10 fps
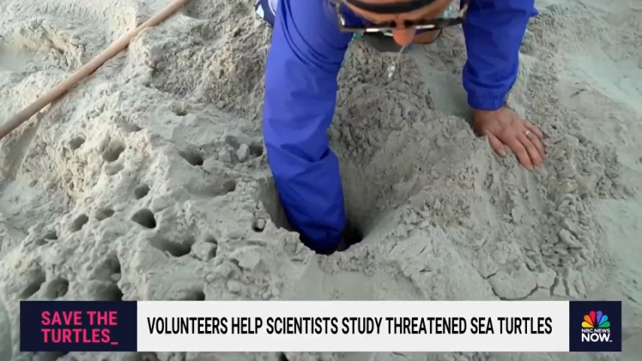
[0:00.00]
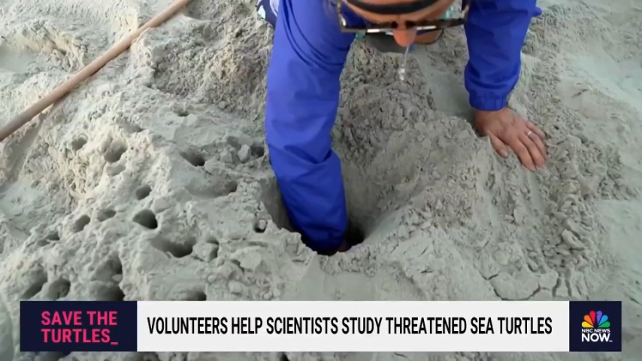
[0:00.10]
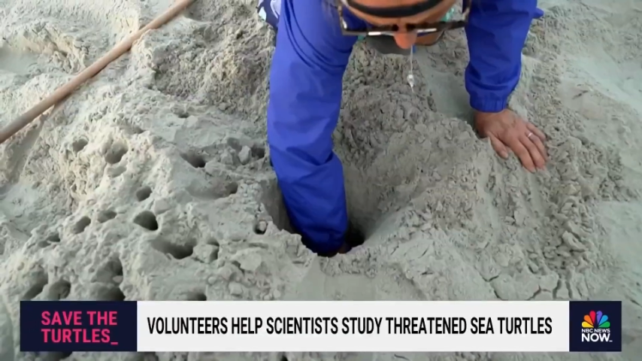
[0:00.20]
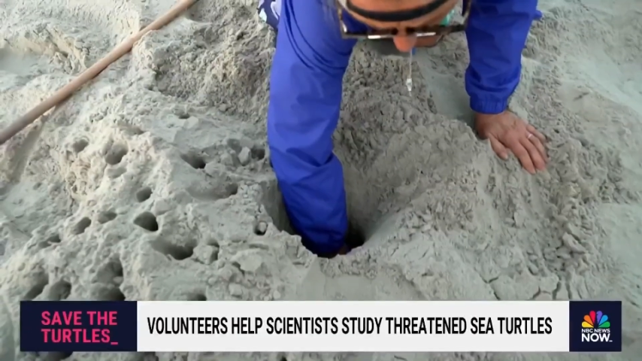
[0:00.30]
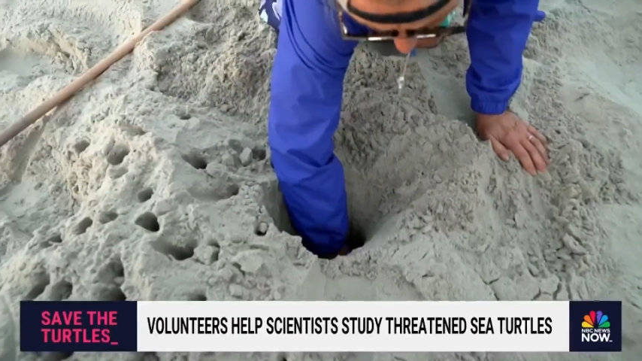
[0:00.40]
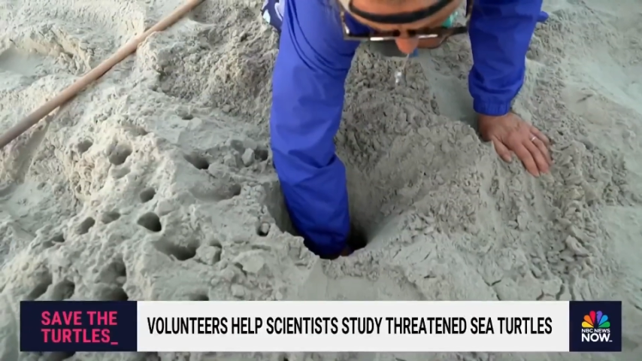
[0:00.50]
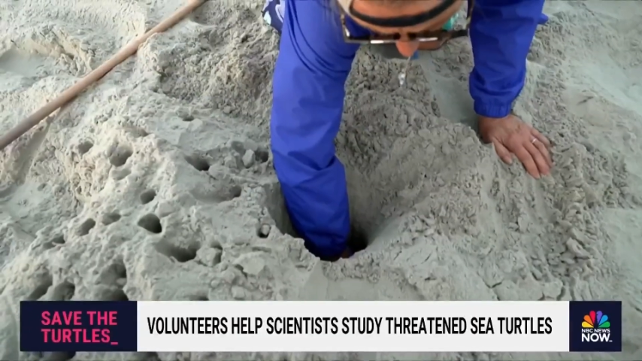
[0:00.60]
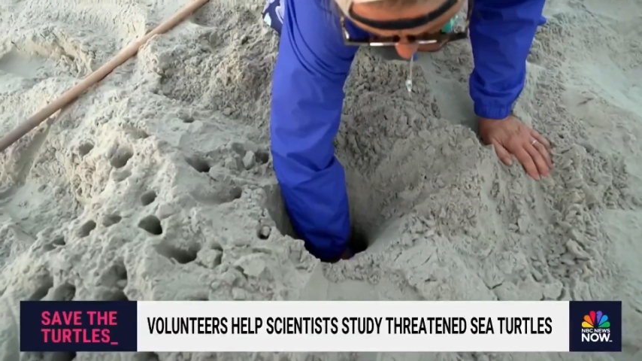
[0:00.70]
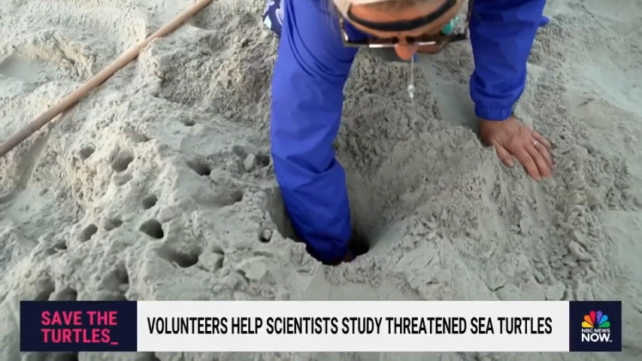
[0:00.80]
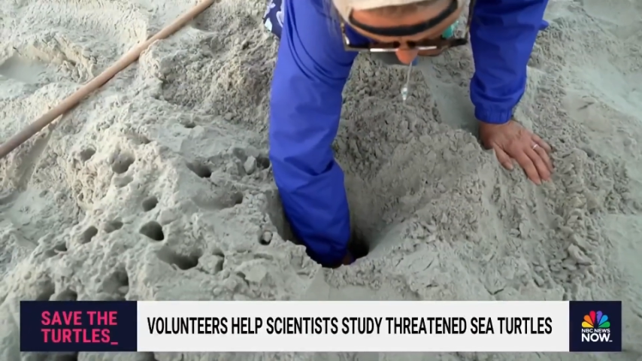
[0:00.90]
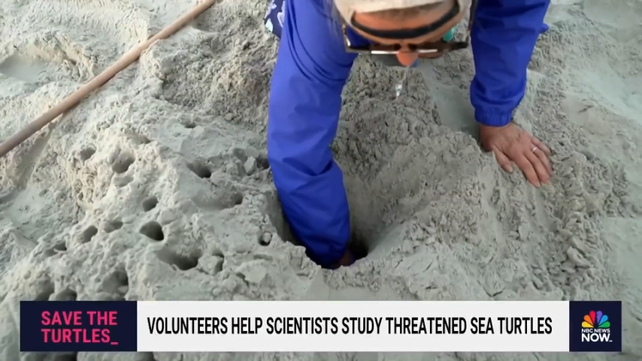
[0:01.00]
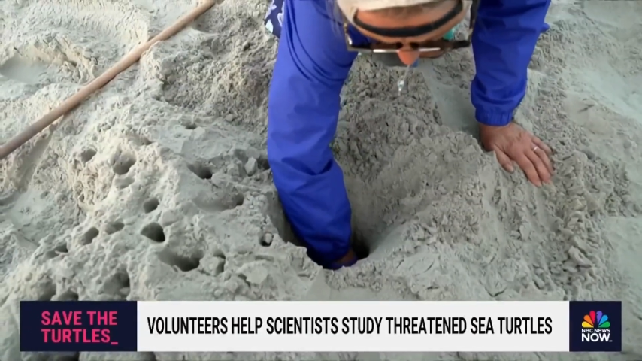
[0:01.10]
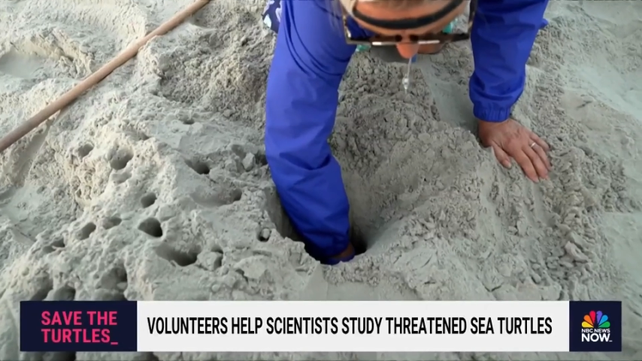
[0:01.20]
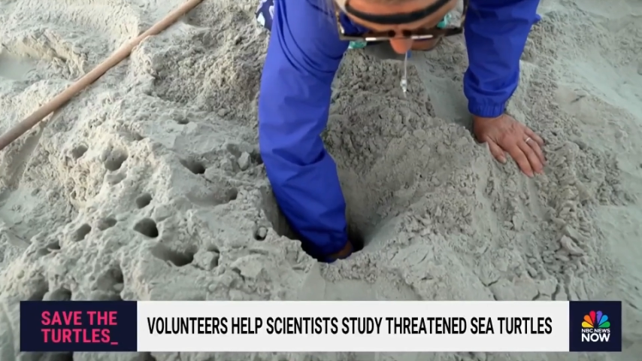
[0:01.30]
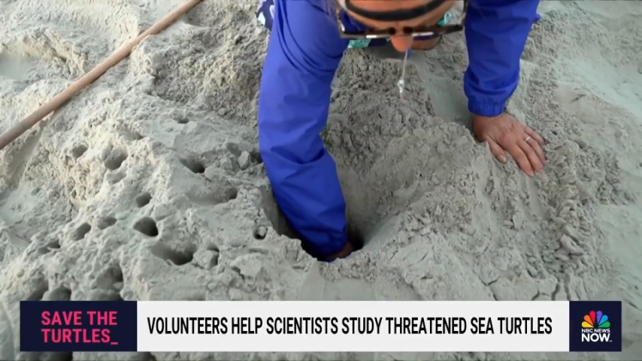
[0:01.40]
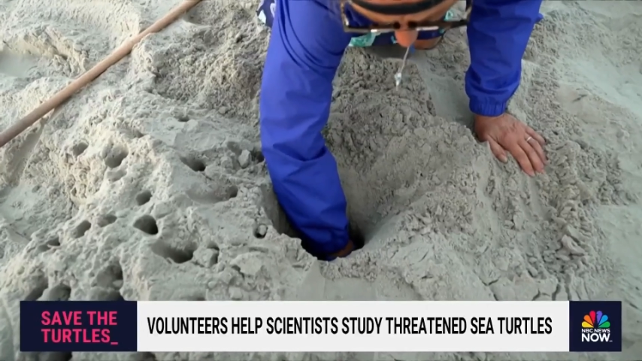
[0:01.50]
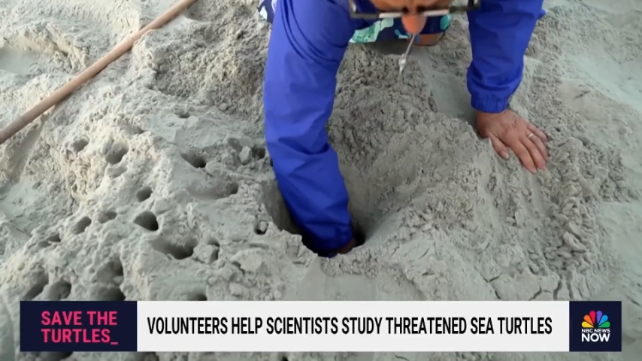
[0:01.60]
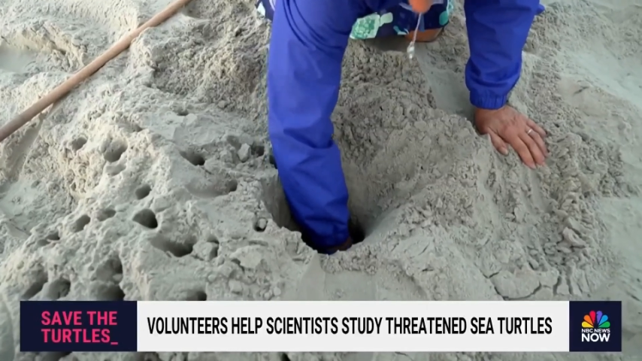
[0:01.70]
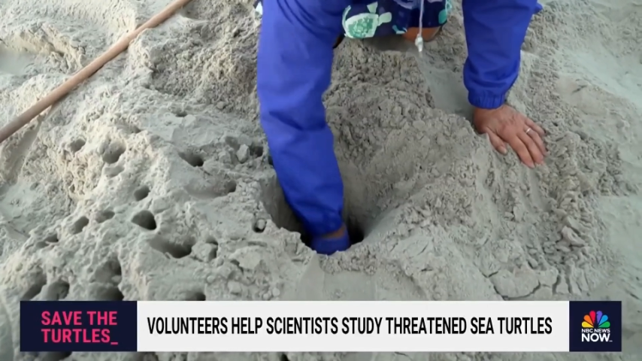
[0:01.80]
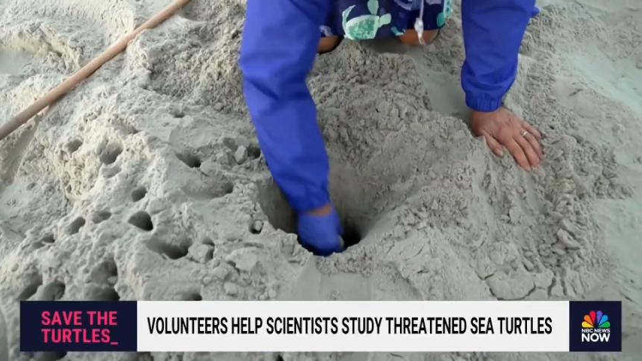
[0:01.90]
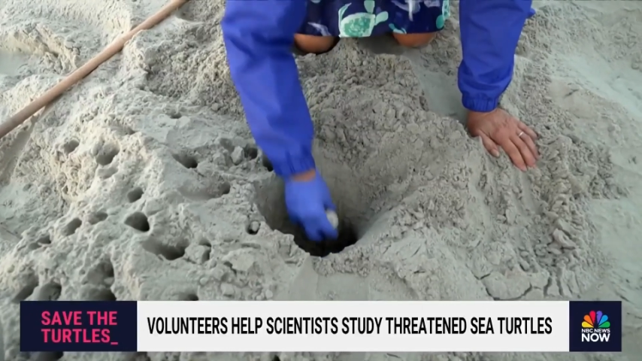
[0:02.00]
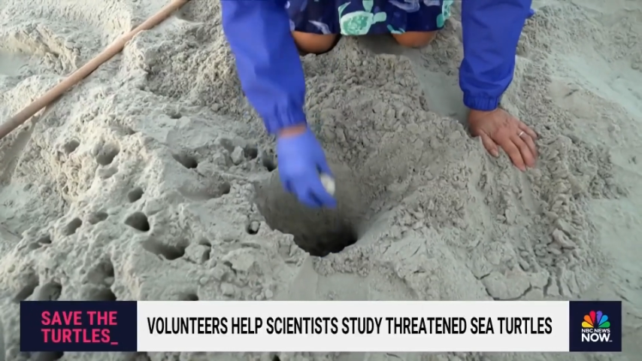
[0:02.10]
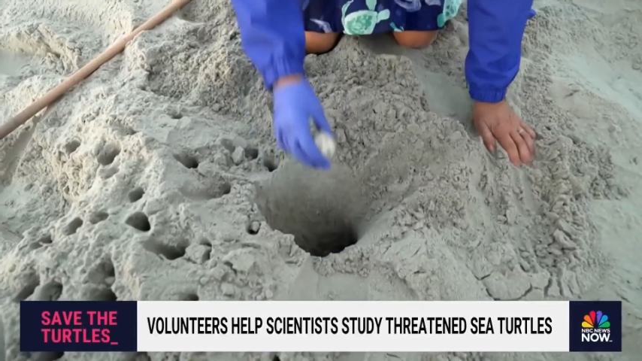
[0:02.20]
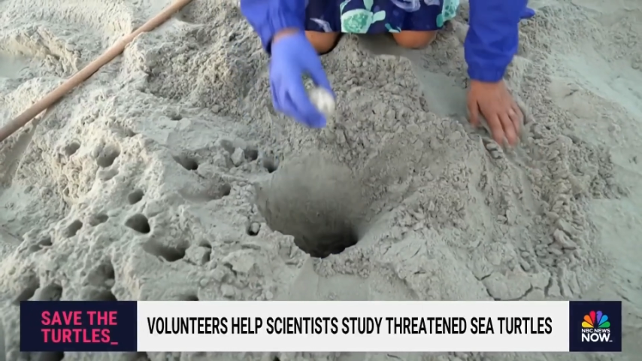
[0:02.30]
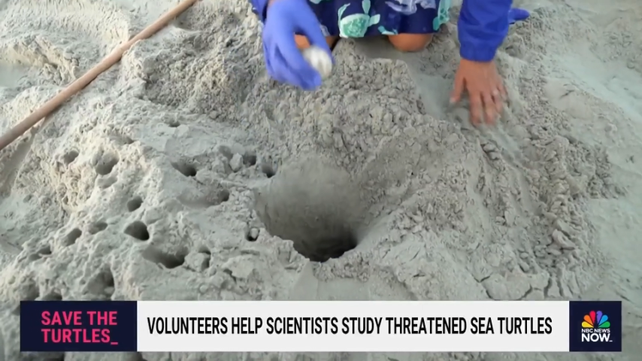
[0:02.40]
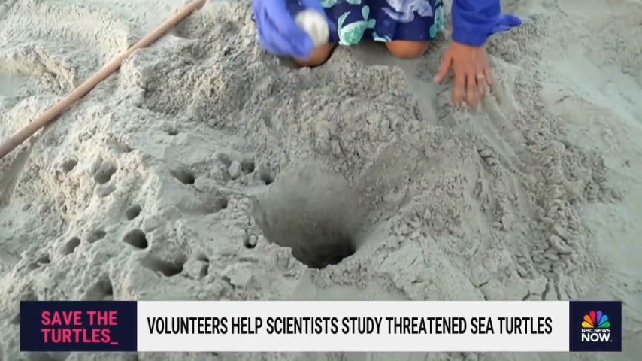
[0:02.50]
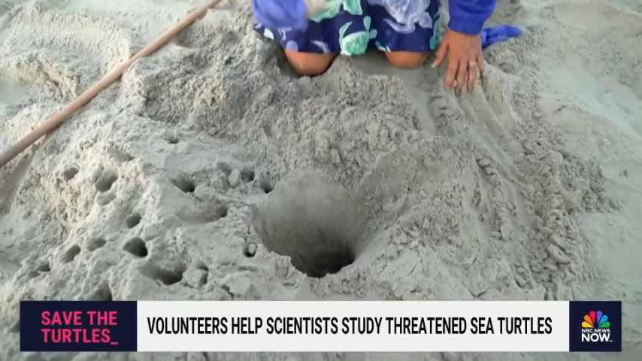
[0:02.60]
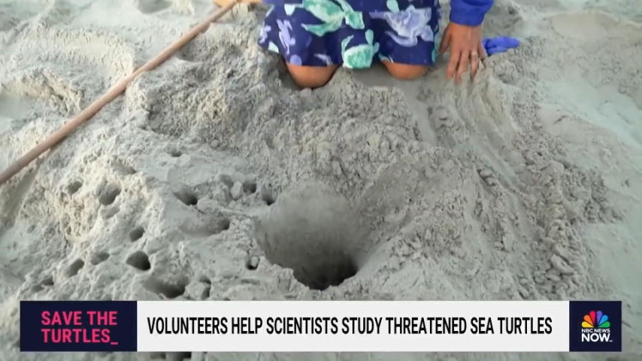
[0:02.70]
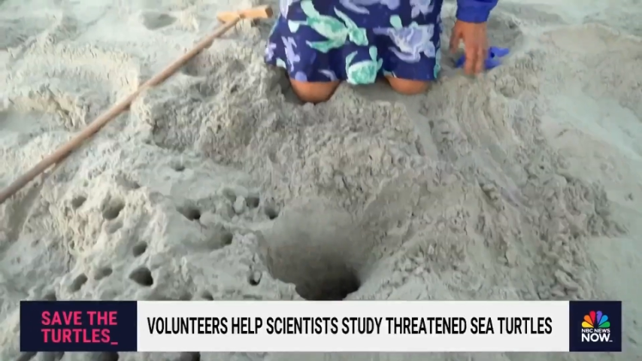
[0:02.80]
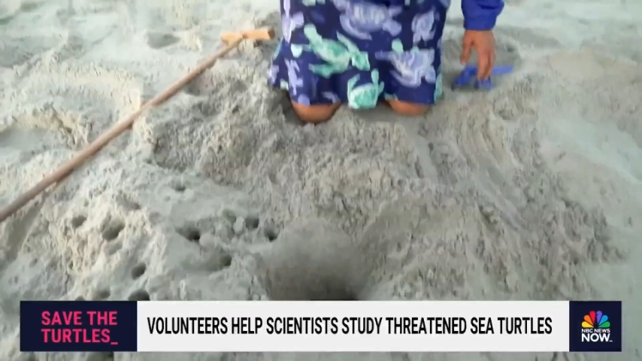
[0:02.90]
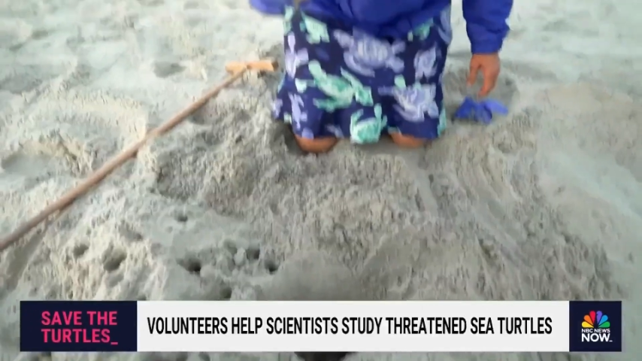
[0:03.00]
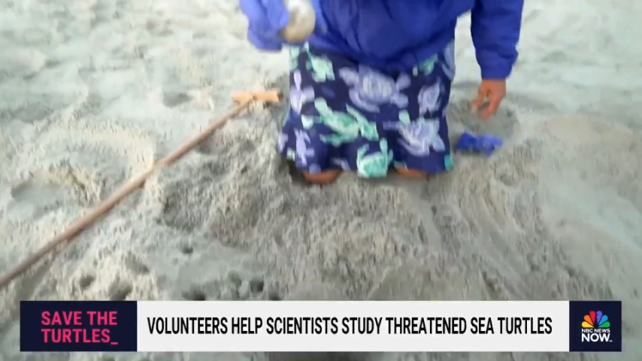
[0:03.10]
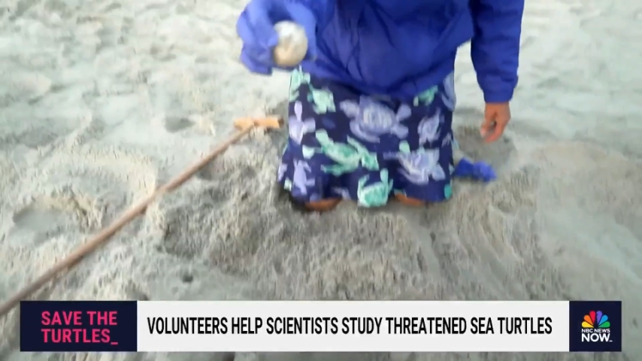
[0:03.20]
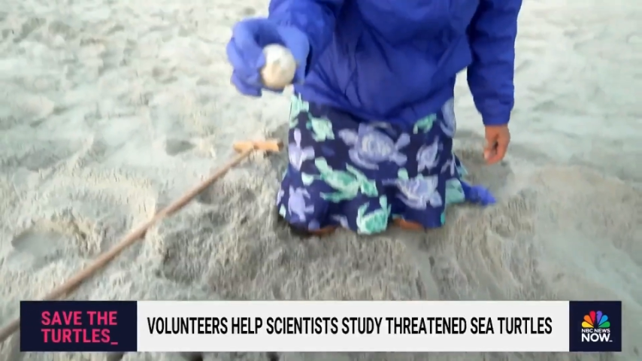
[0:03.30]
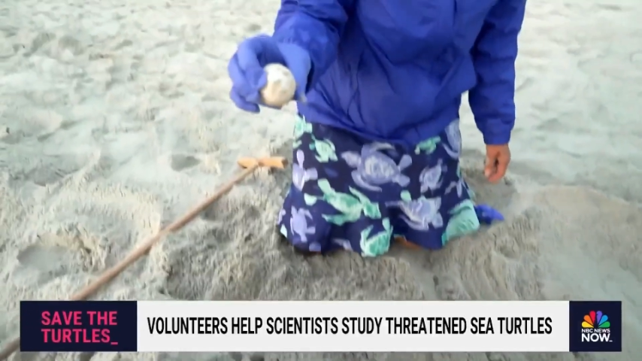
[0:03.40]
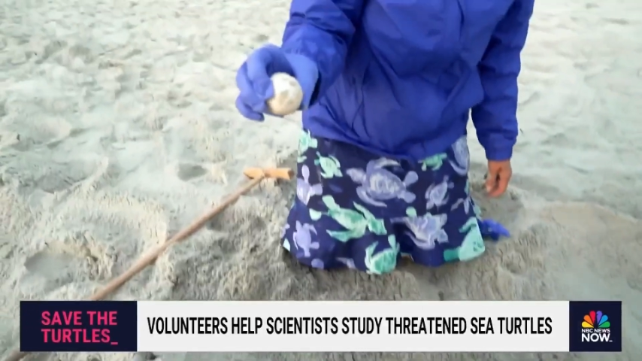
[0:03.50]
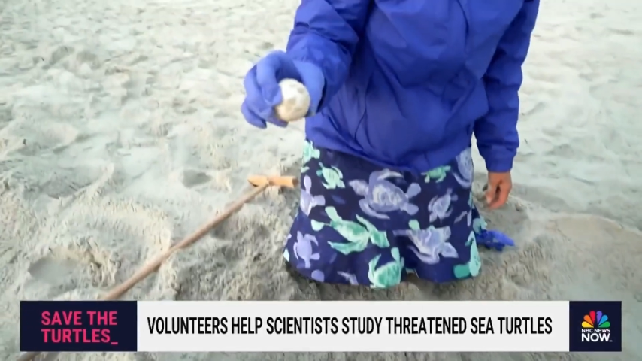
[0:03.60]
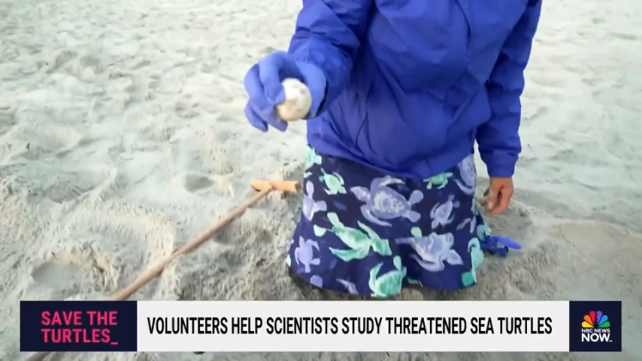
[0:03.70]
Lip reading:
No face is visible, so there are no lips to read.